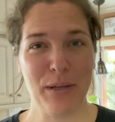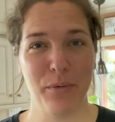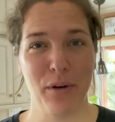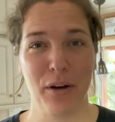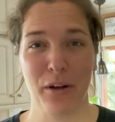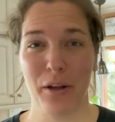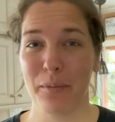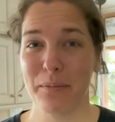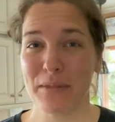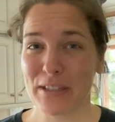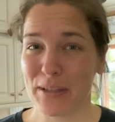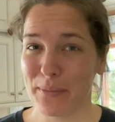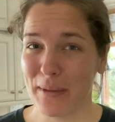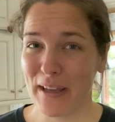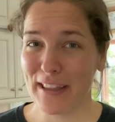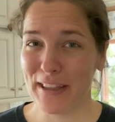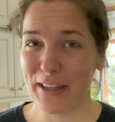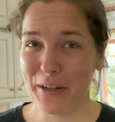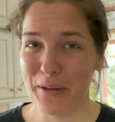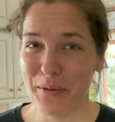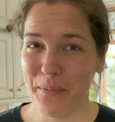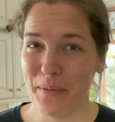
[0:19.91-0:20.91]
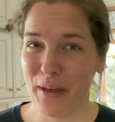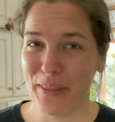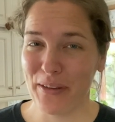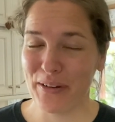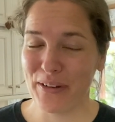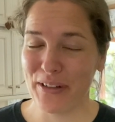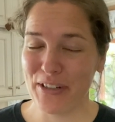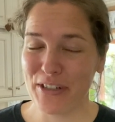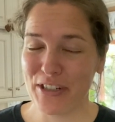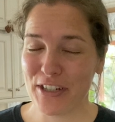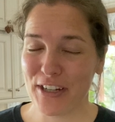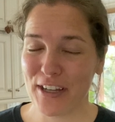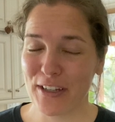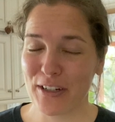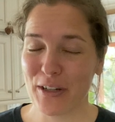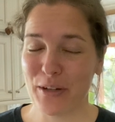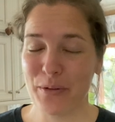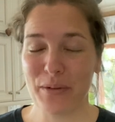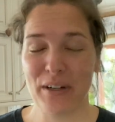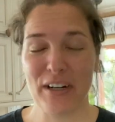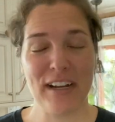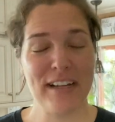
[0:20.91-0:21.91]
Welcome to my little motherhood
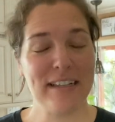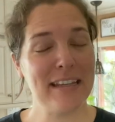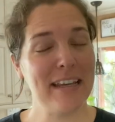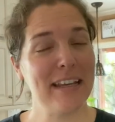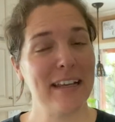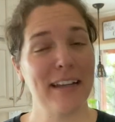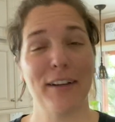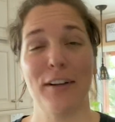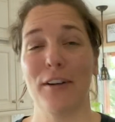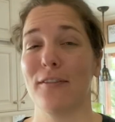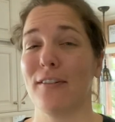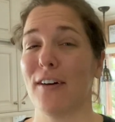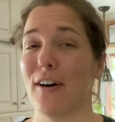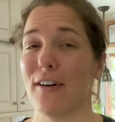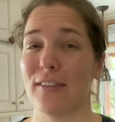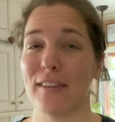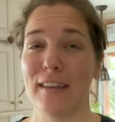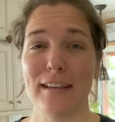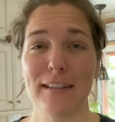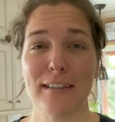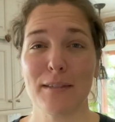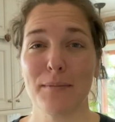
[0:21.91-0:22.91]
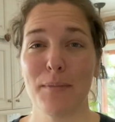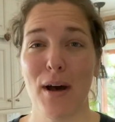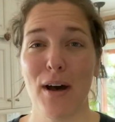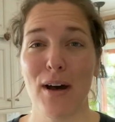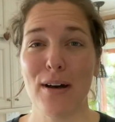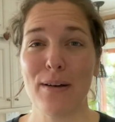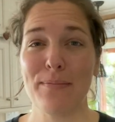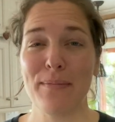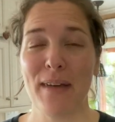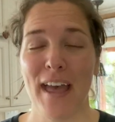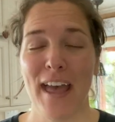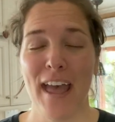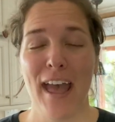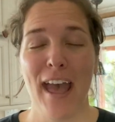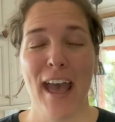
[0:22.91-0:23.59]
channel where I take care of all things mom.